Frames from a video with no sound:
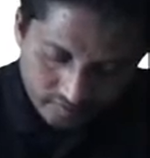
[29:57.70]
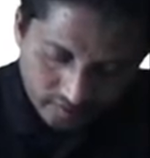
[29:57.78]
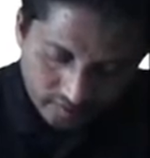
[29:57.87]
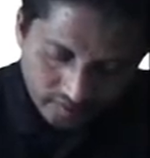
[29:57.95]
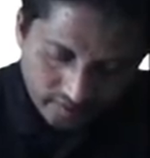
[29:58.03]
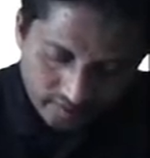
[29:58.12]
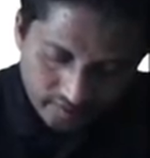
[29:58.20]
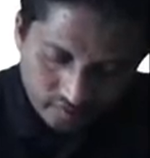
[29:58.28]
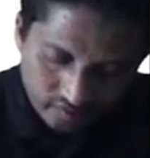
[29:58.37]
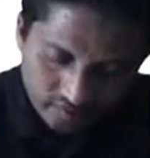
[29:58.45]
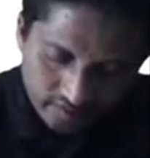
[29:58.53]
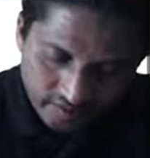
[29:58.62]
I'll write
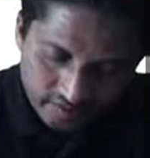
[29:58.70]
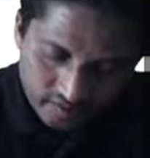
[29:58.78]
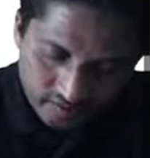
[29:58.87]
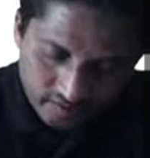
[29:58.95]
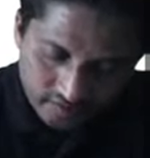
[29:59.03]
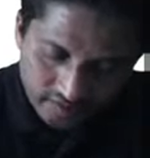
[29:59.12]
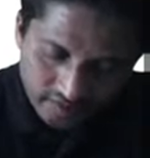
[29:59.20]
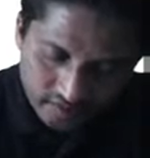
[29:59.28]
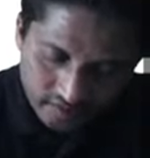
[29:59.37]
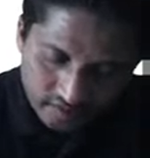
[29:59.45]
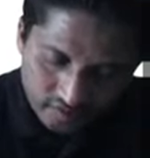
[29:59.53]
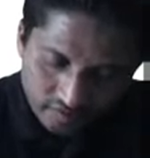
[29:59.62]
into
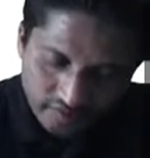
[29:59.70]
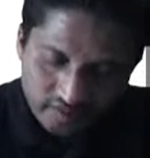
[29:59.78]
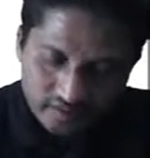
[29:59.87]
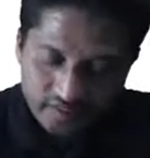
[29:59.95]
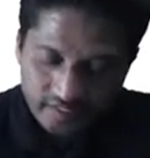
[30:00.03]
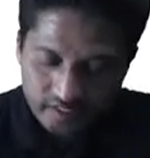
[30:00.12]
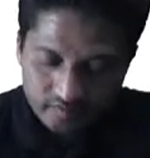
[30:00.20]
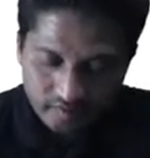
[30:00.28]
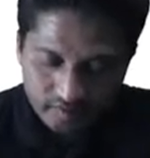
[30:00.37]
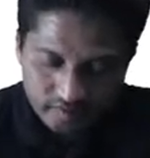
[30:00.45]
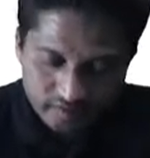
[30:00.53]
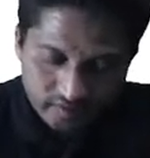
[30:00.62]
3x into x dx
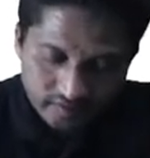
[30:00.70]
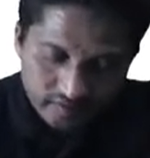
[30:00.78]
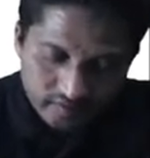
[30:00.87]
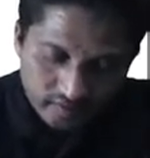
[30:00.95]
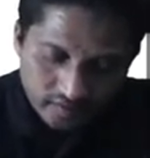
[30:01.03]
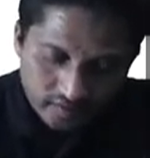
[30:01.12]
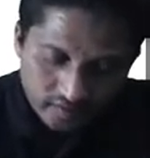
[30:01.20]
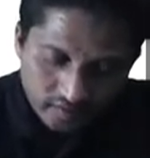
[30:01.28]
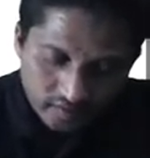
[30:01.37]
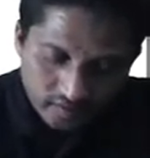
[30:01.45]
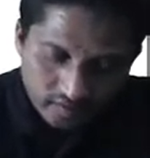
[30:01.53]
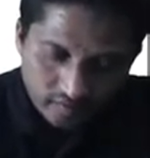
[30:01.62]
plus c.
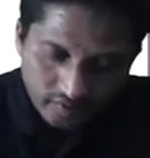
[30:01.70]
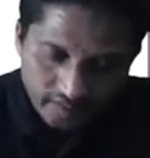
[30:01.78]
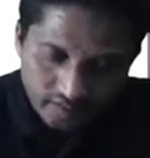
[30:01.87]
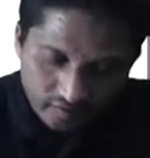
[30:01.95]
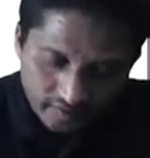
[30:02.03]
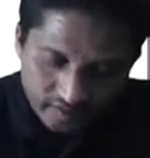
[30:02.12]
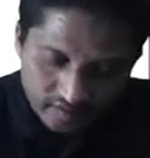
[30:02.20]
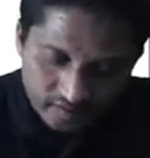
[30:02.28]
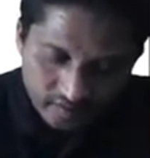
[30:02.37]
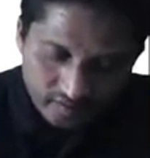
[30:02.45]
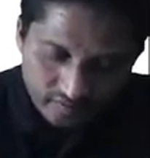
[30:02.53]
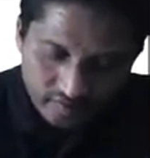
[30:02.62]
Y into x
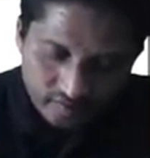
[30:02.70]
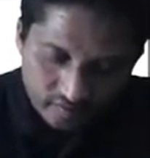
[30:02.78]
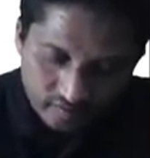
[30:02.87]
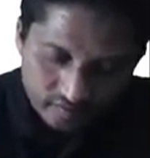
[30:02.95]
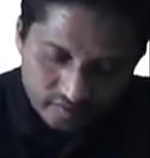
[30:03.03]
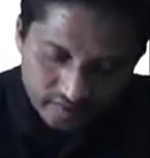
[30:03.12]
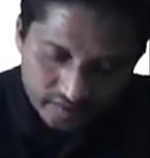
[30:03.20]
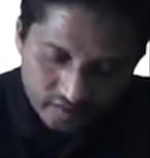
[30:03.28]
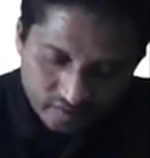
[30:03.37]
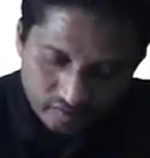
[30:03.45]
is equal to 3 is a